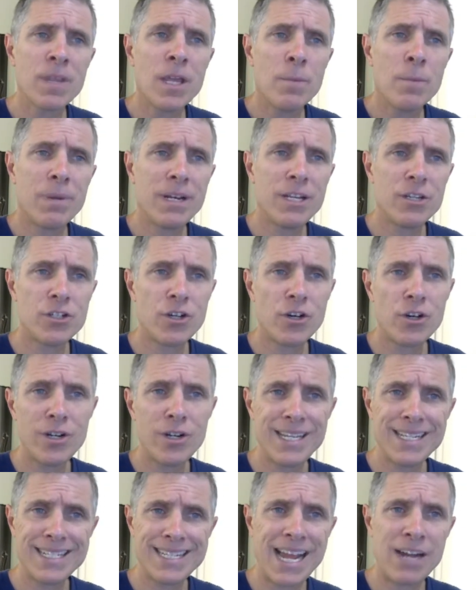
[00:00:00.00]
But he's turned
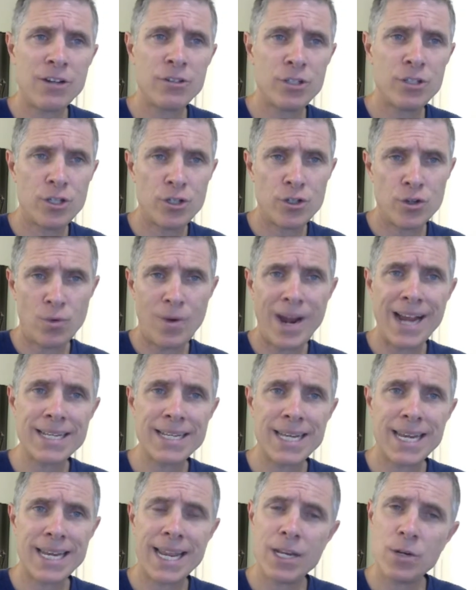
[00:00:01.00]
his talents to
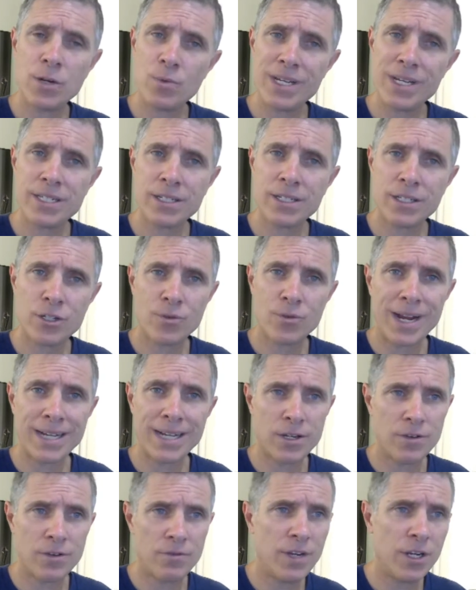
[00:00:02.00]
directing, and he recently
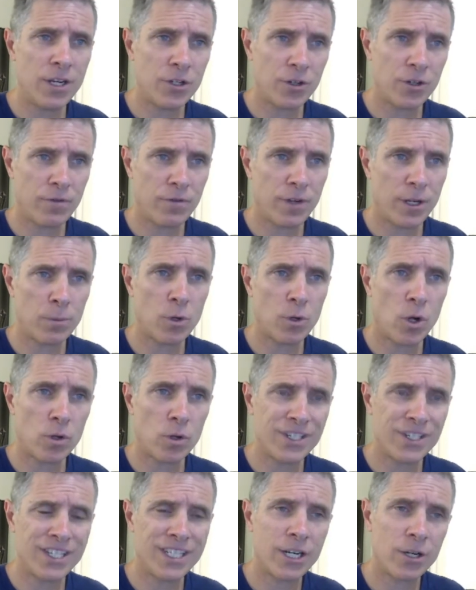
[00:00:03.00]
directed a feature film called
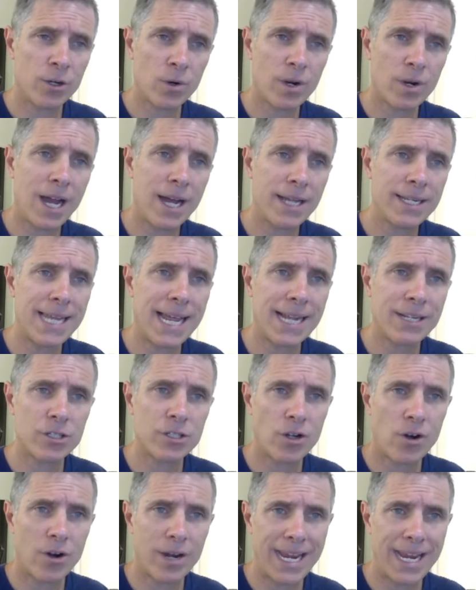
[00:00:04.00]
Zero Contact,
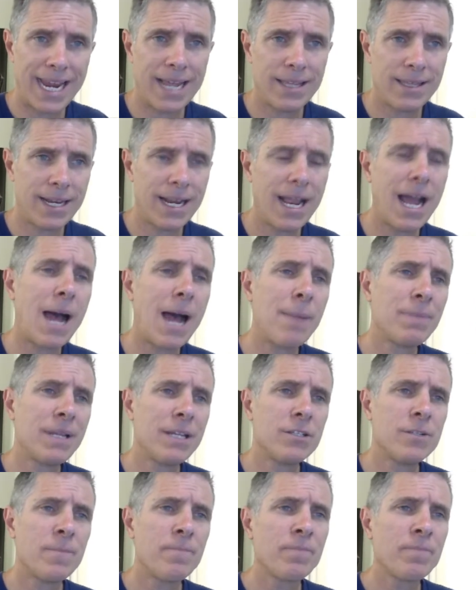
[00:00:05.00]
starring Anthony
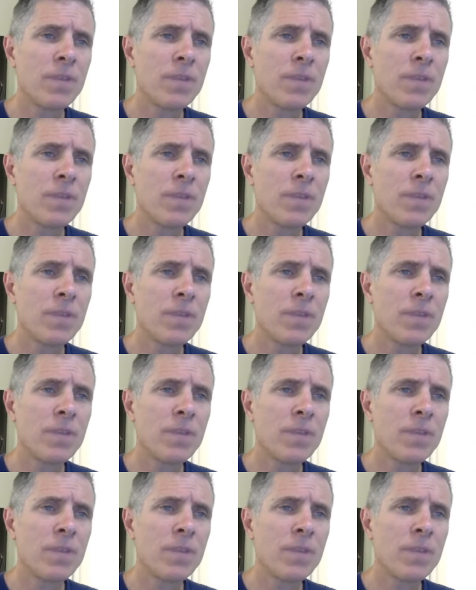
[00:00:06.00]
Hopkins.